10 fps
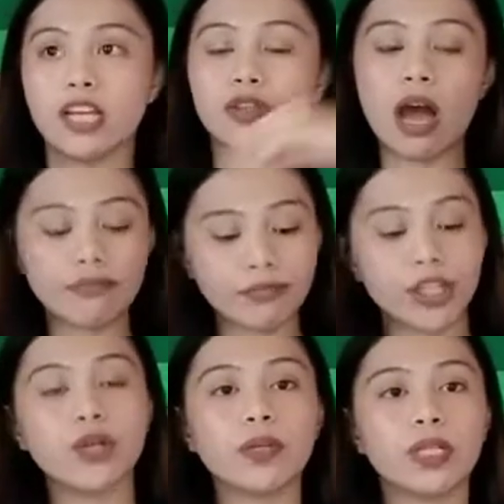So
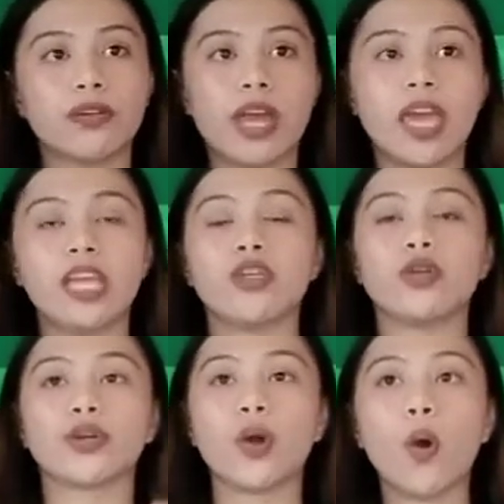after you will create
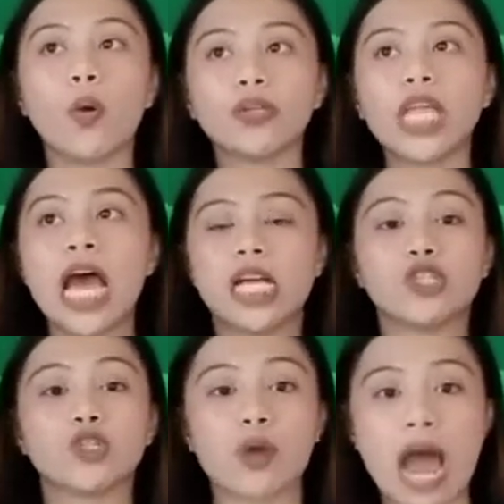your own
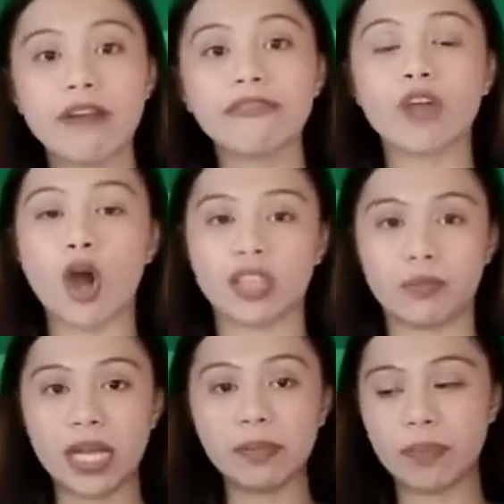draft on the
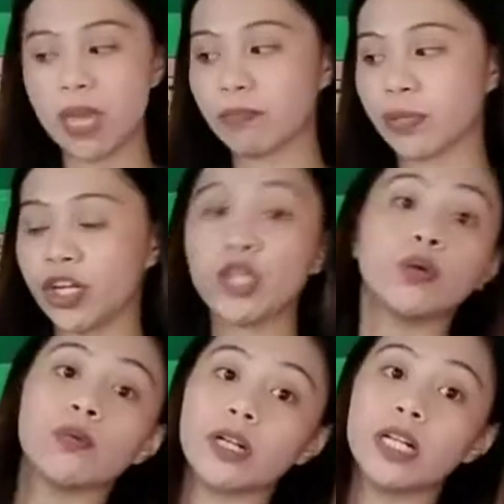band paper,
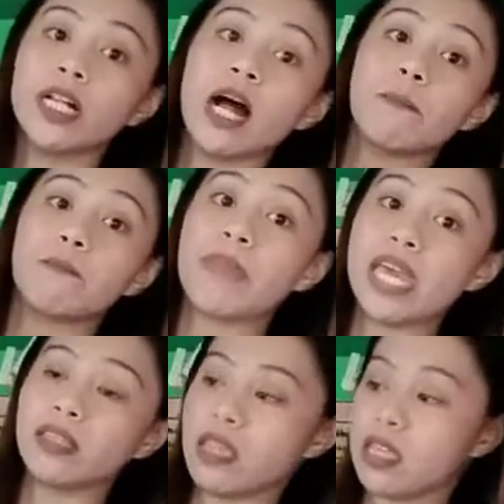you will
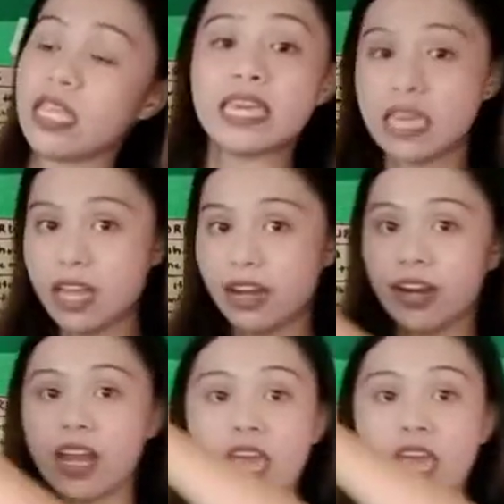paint it here